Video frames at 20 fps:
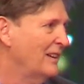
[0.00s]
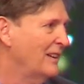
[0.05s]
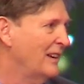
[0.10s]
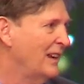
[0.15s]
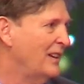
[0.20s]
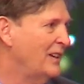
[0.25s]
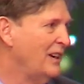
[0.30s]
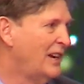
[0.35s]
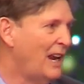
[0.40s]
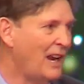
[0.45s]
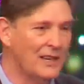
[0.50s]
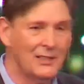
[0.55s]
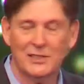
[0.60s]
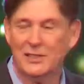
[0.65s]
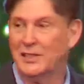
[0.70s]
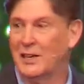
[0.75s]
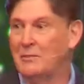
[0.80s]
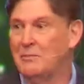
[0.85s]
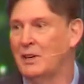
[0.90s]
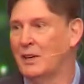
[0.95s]
And you can't
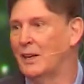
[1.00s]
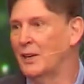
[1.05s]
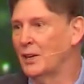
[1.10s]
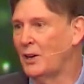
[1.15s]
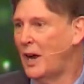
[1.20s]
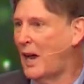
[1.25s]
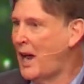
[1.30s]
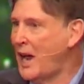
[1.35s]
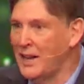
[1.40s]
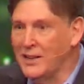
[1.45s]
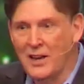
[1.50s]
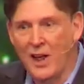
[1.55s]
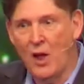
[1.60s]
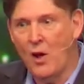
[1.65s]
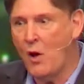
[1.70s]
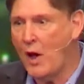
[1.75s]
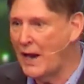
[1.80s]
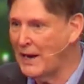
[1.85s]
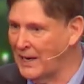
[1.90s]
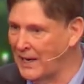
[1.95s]
seem to get it. I
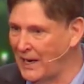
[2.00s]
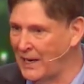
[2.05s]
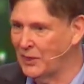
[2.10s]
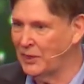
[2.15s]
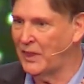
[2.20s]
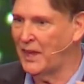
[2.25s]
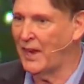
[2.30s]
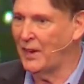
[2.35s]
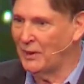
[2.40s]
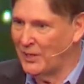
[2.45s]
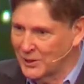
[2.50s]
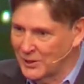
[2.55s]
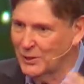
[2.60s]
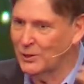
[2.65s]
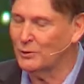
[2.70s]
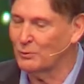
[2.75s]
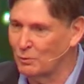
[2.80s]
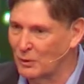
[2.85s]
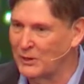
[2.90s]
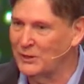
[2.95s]
know, I get that. This
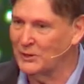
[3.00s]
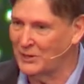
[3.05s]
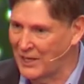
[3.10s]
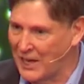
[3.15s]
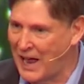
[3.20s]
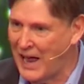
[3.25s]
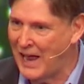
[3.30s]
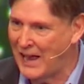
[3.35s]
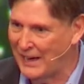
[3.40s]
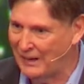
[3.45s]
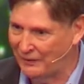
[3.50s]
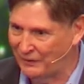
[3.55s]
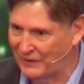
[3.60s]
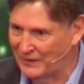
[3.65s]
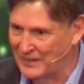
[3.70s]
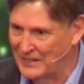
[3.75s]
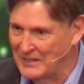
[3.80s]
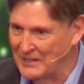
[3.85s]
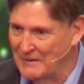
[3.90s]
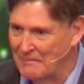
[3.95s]
is real life.
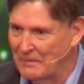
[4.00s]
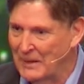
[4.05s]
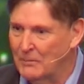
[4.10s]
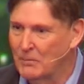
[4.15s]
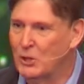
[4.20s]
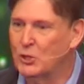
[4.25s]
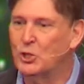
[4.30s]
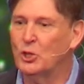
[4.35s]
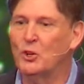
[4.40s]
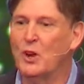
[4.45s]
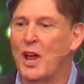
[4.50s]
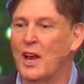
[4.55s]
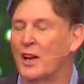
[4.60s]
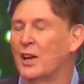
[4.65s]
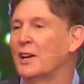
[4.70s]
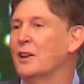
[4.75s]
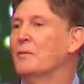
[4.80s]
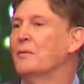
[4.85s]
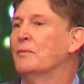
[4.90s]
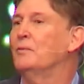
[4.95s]
But you're not
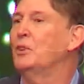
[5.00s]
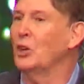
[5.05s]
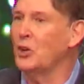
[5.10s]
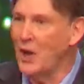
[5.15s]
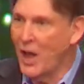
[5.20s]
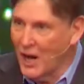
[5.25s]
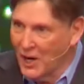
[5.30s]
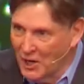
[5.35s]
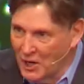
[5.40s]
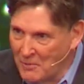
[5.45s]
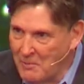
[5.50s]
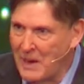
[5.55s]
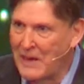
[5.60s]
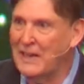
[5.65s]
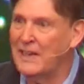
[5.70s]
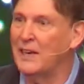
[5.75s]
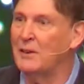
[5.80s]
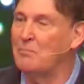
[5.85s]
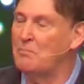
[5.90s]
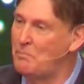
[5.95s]
going to
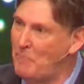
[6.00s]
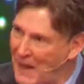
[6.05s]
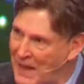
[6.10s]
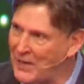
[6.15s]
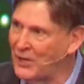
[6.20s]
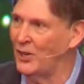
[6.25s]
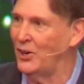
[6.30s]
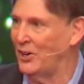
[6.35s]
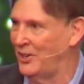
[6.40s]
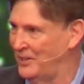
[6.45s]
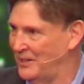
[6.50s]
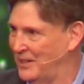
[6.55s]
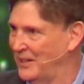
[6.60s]
make it better.